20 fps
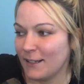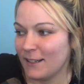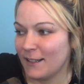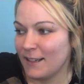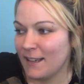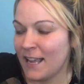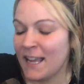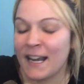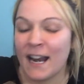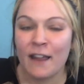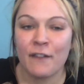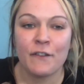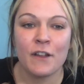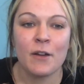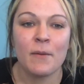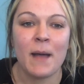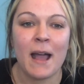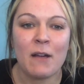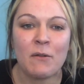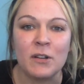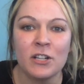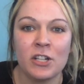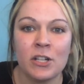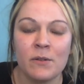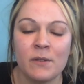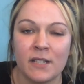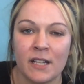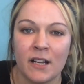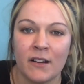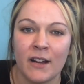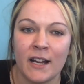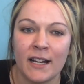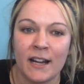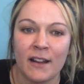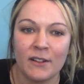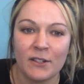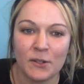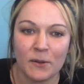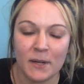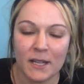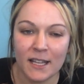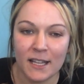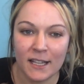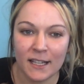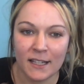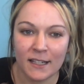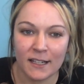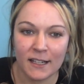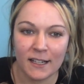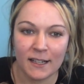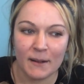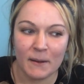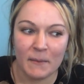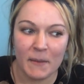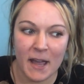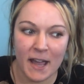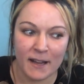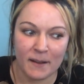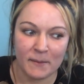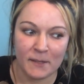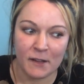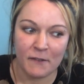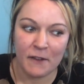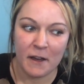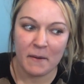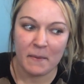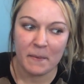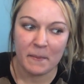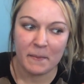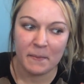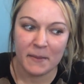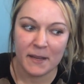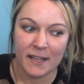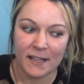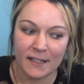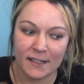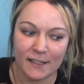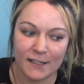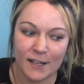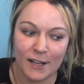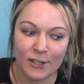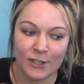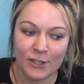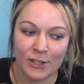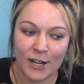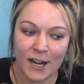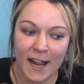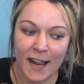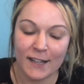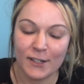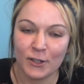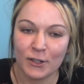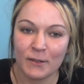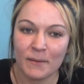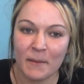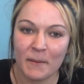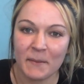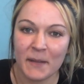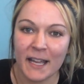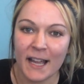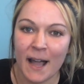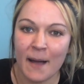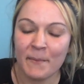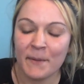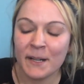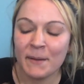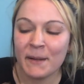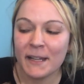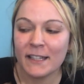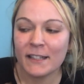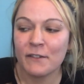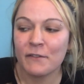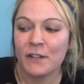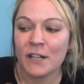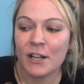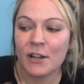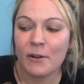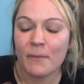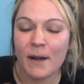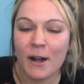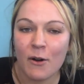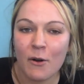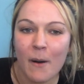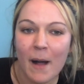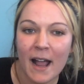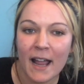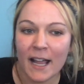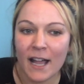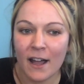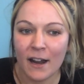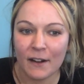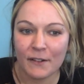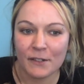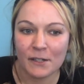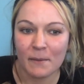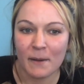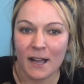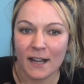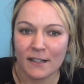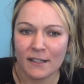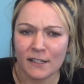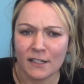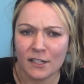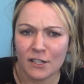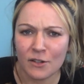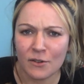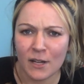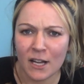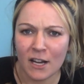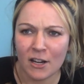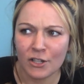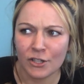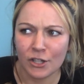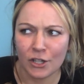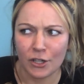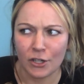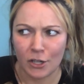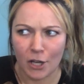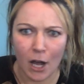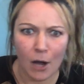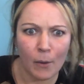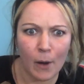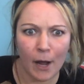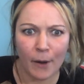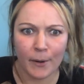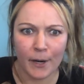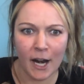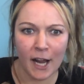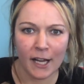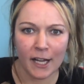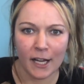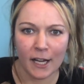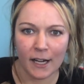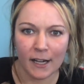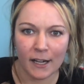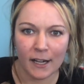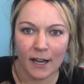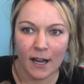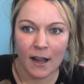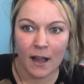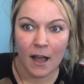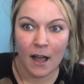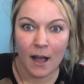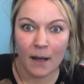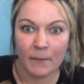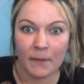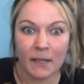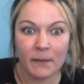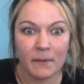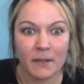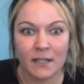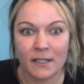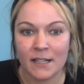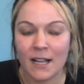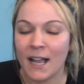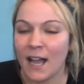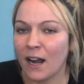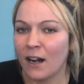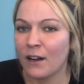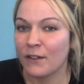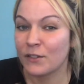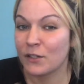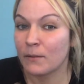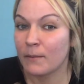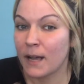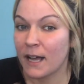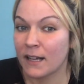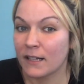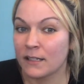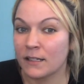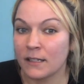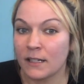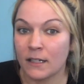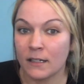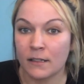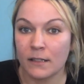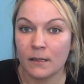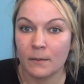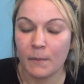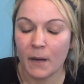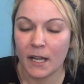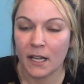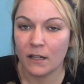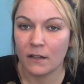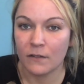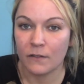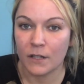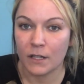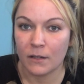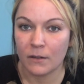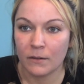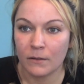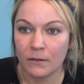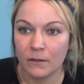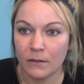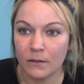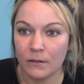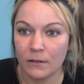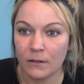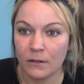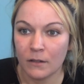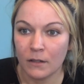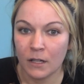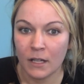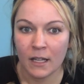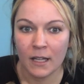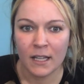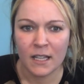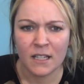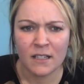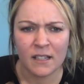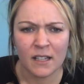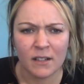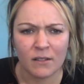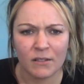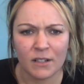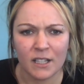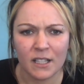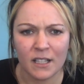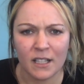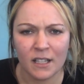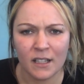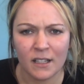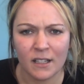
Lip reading: And I wish he was here right now so he can back himself up, because yesterday I told him, I'm like, I'm going to make the video about why I got off Suboxone. Do you care? He's like, yeah, why would I care? I'm like, because I got off Suboxone in spite of you. He's like, really?